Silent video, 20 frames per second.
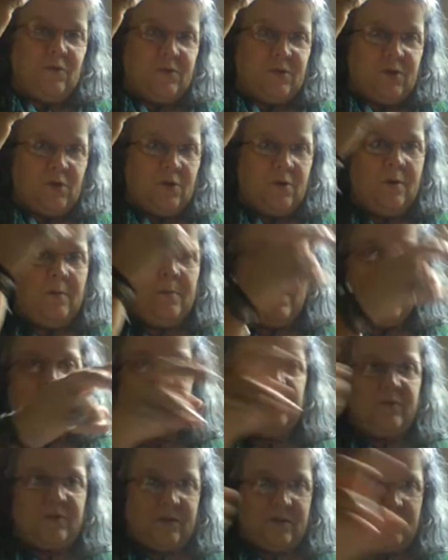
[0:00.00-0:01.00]
you a certain
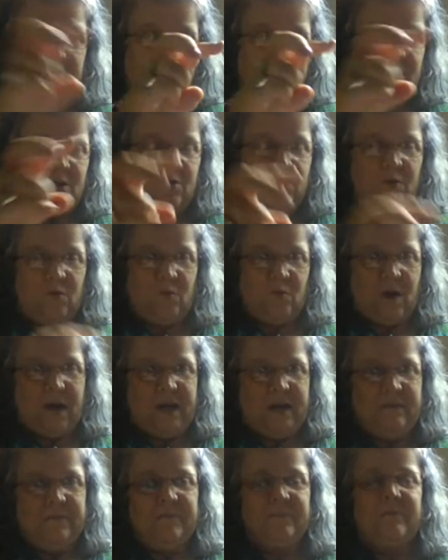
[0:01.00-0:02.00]
amount that you can
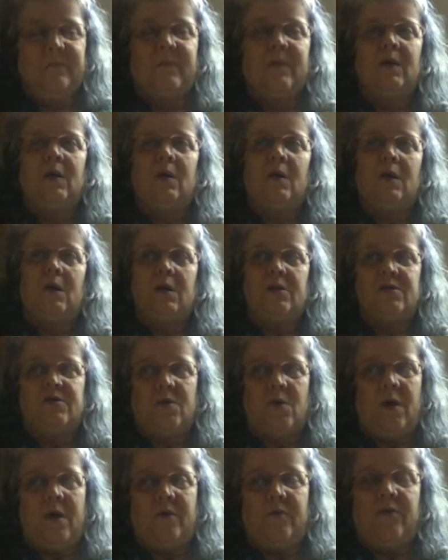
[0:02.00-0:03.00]
write.
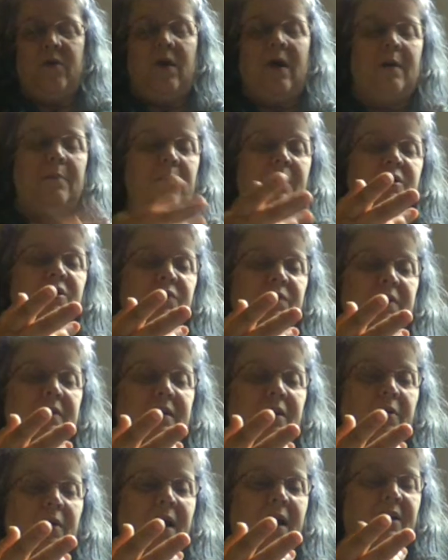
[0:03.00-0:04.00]
So I don't know how much of it
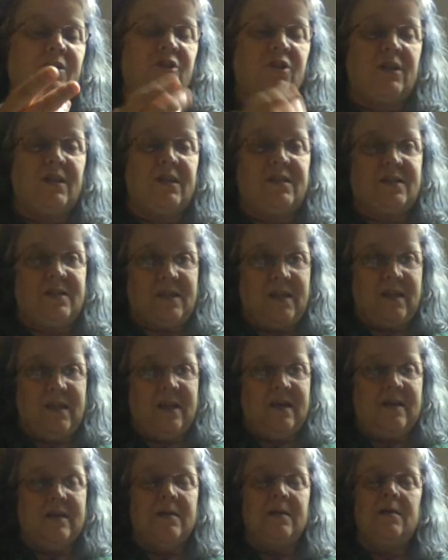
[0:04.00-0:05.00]
they'll actually
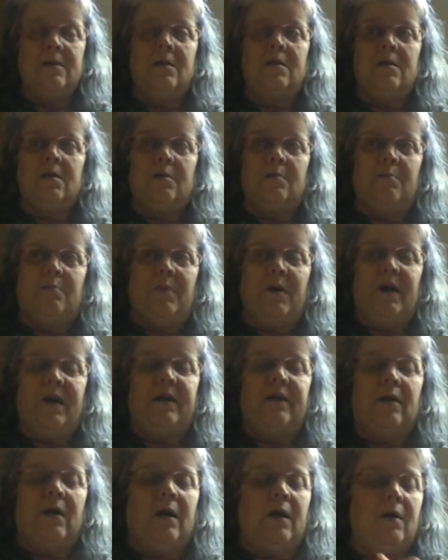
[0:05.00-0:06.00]
see,
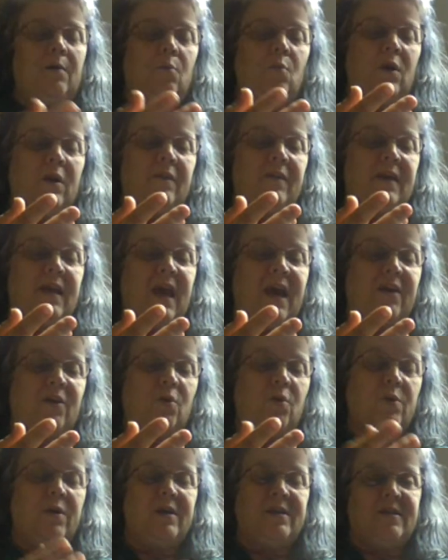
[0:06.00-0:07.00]
but uh, one of the
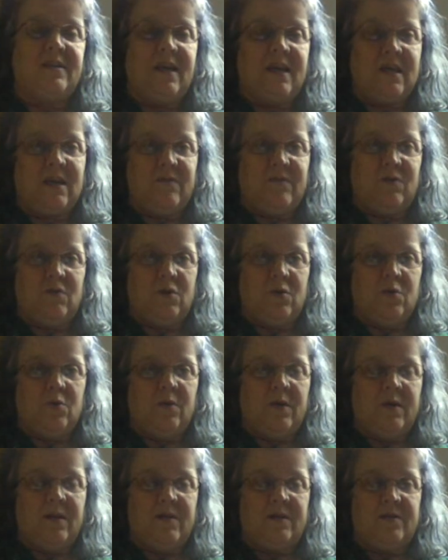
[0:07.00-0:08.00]
categories they give
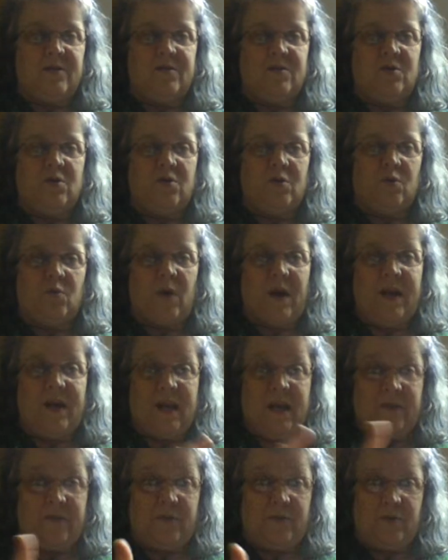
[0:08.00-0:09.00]
you is you can write
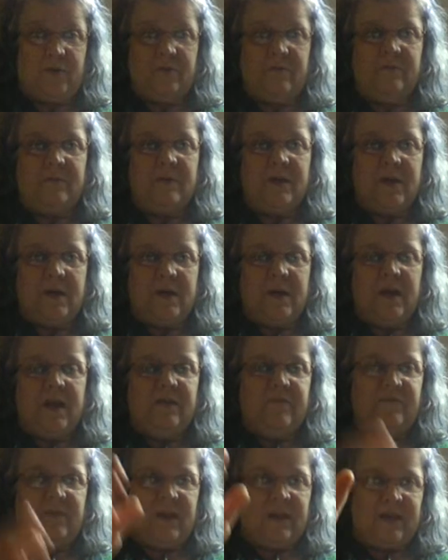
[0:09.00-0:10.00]
other.
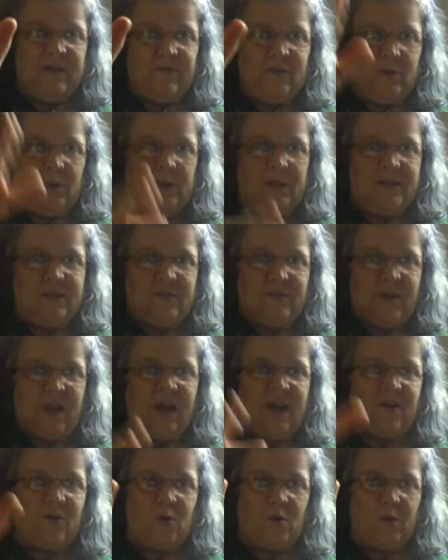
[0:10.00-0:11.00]
If they give you a list of
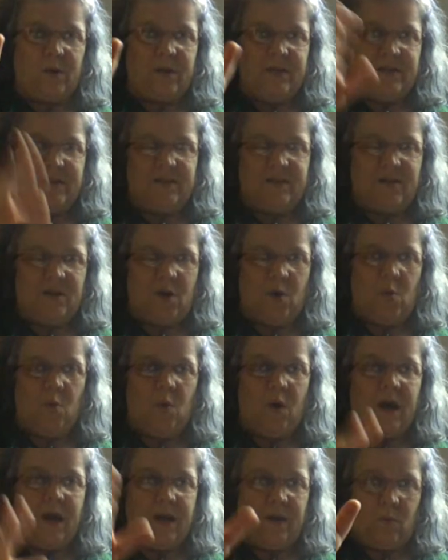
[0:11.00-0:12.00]
categories, you know
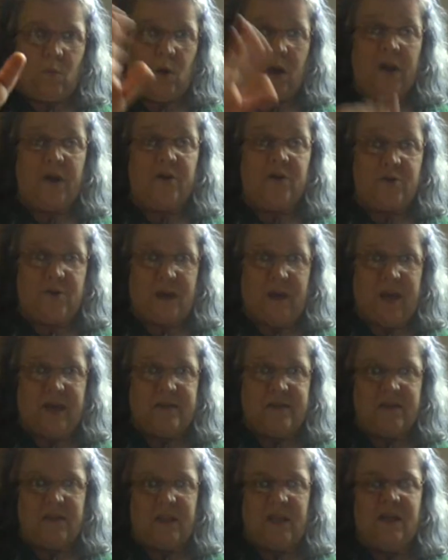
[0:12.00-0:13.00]
why why are you
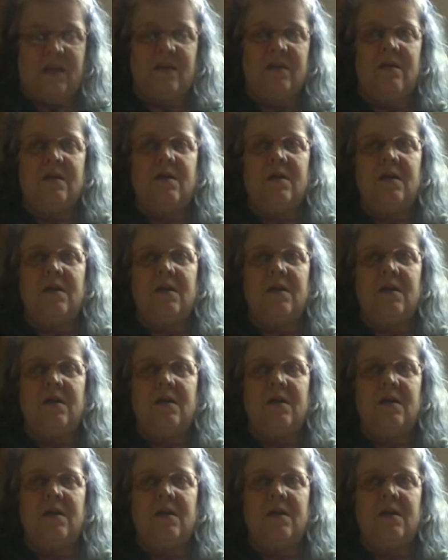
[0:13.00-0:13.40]
canceling,